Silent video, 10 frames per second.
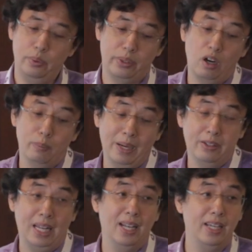And we will talk
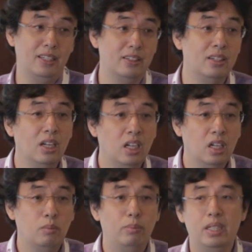about that later.
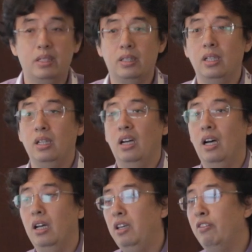But
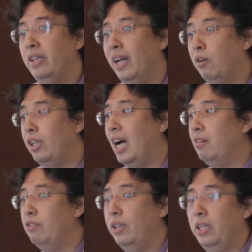even every
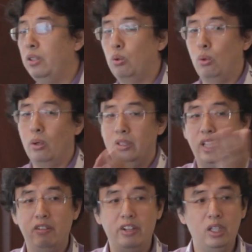time we tour
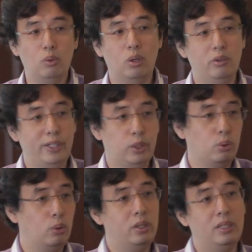David or we
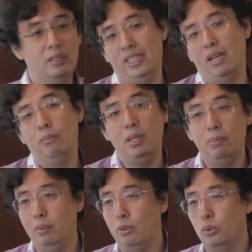tour the
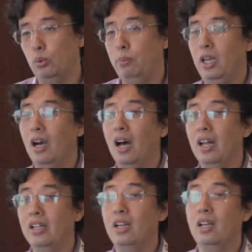CMB people to Ping
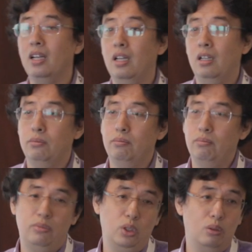An,
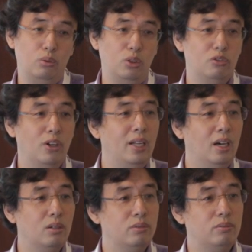you
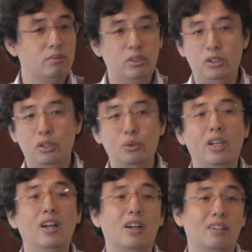find out it's
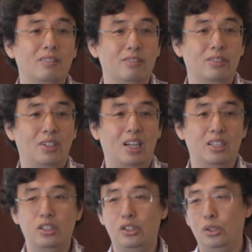still there.
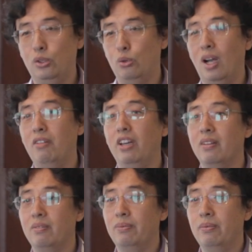It's still
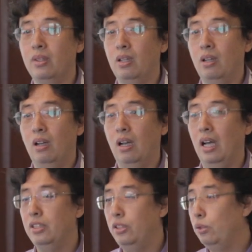thriving.
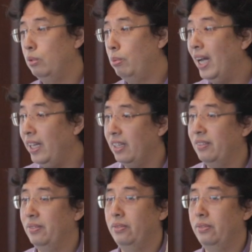It's still spreading.